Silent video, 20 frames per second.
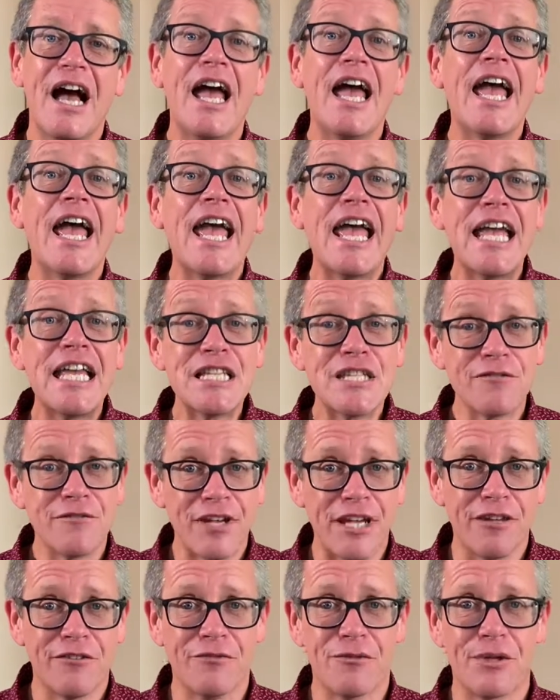His
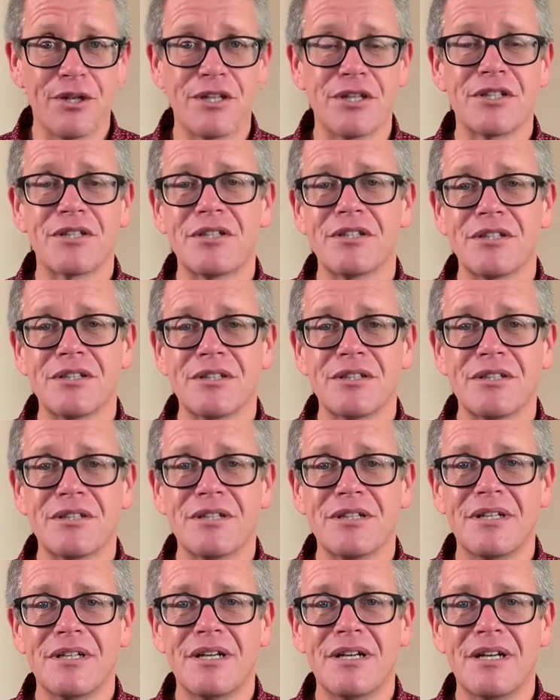faithfulness
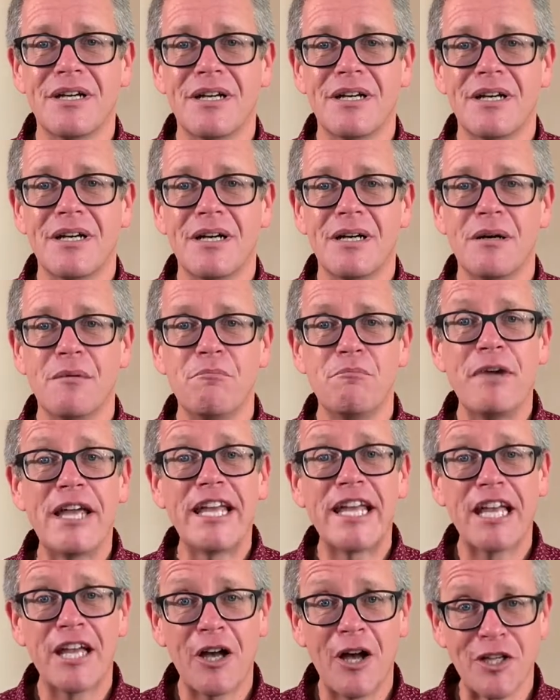
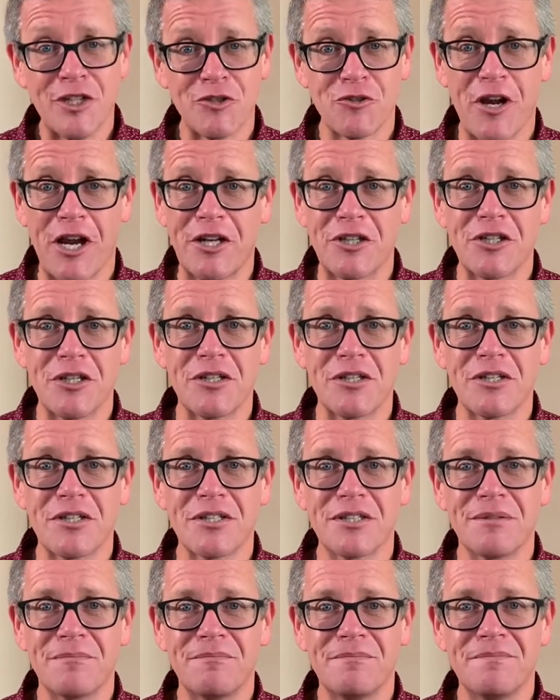making us righteous.
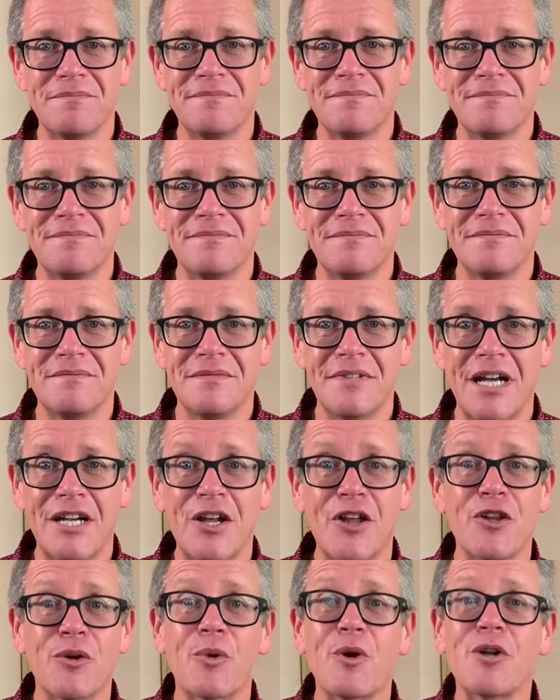In
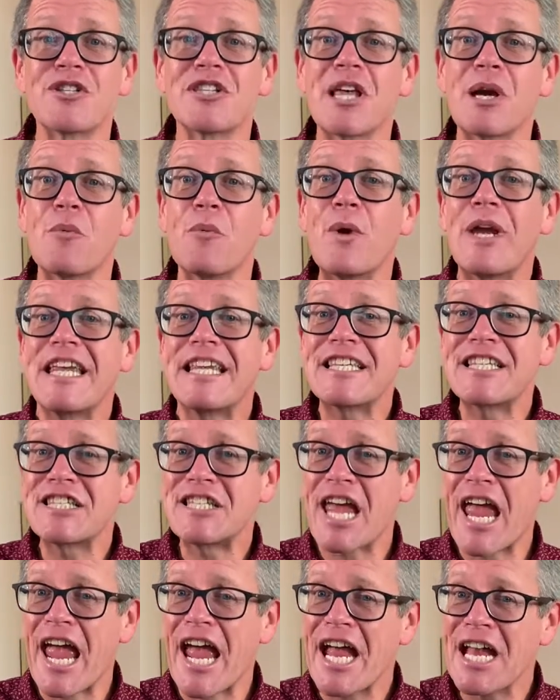other words, that we
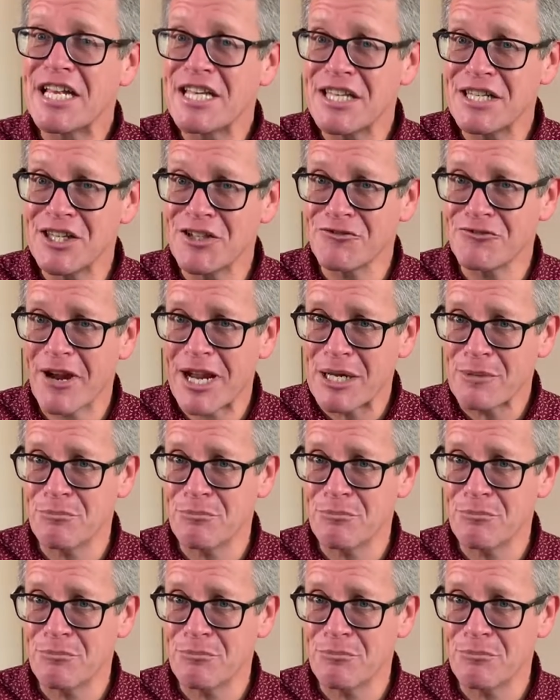stand in the right